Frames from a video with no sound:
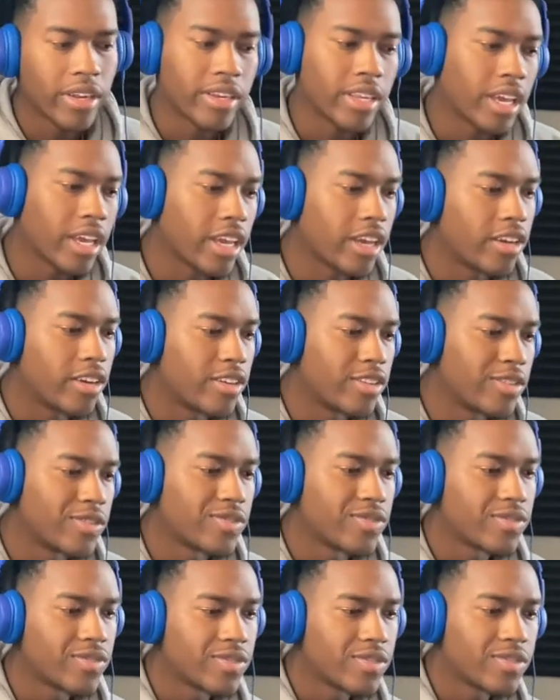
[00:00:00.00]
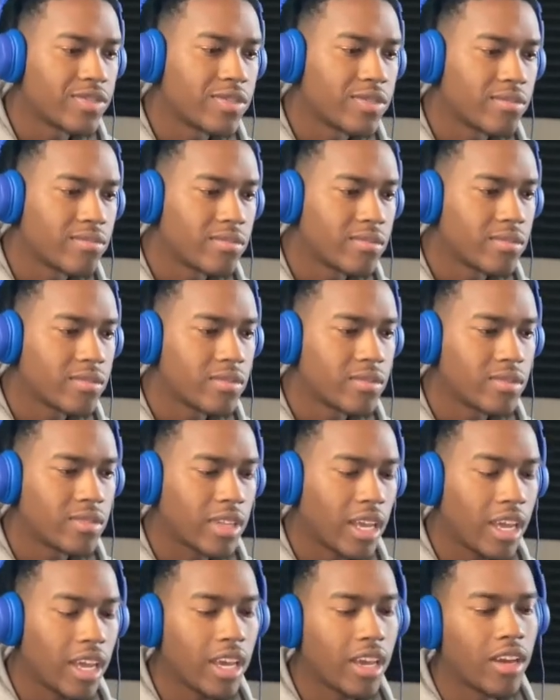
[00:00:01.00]
Damn,
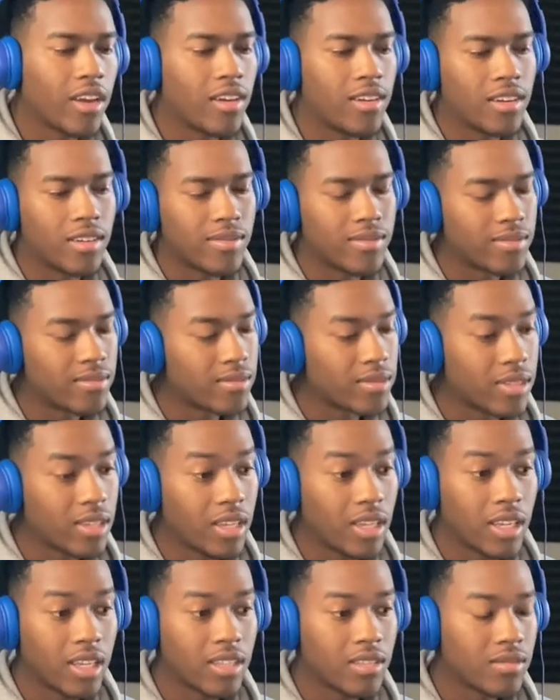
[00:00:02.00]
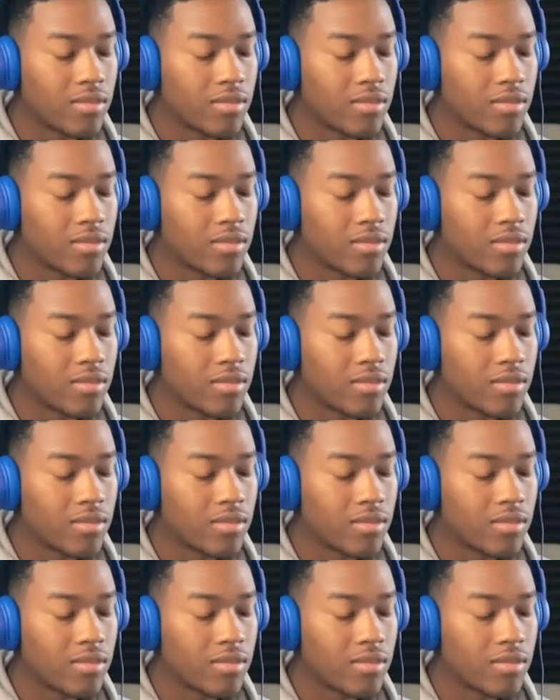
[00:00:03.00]
damn, yeah.